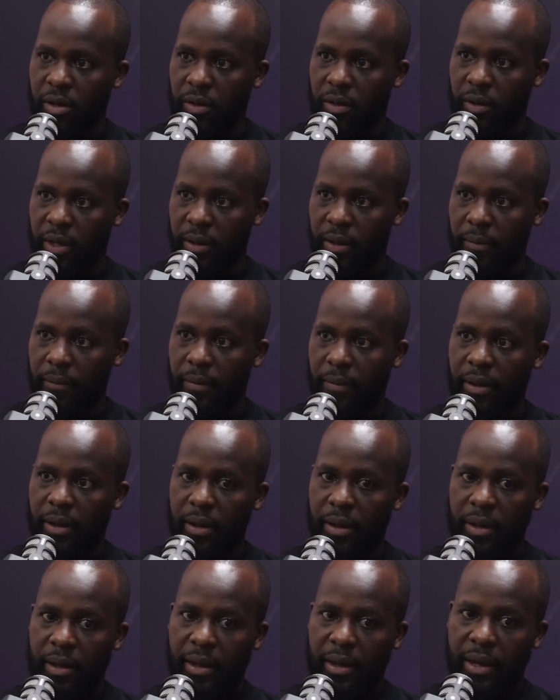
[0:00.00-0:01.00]
Okay.
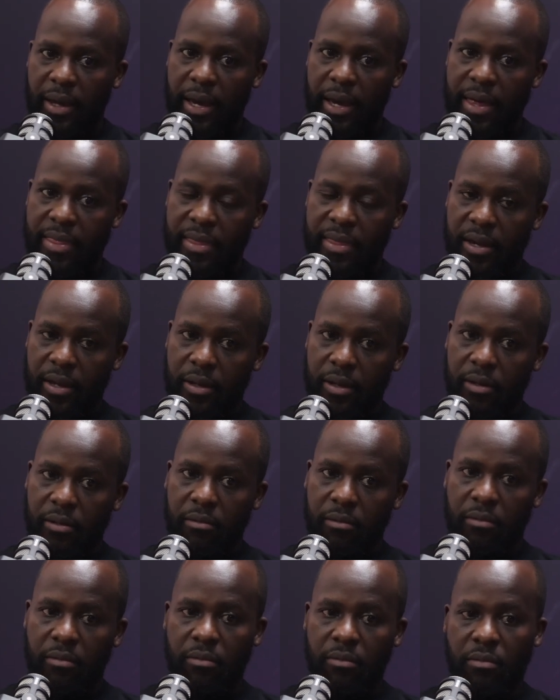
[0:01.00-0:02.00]
And
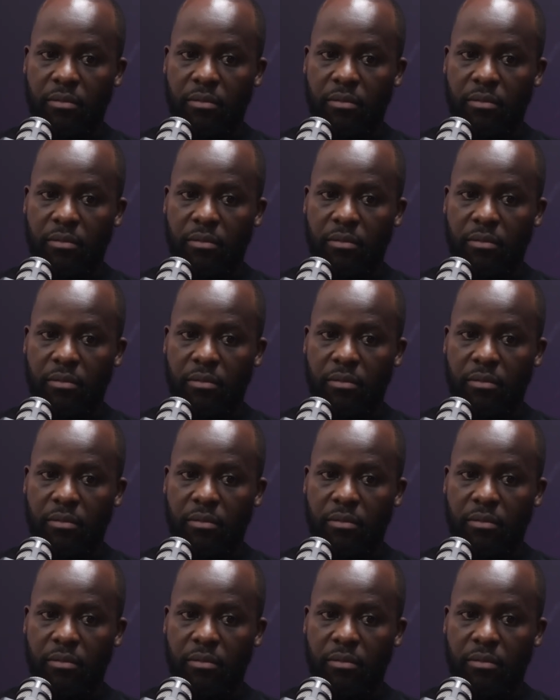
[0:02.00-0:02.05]
then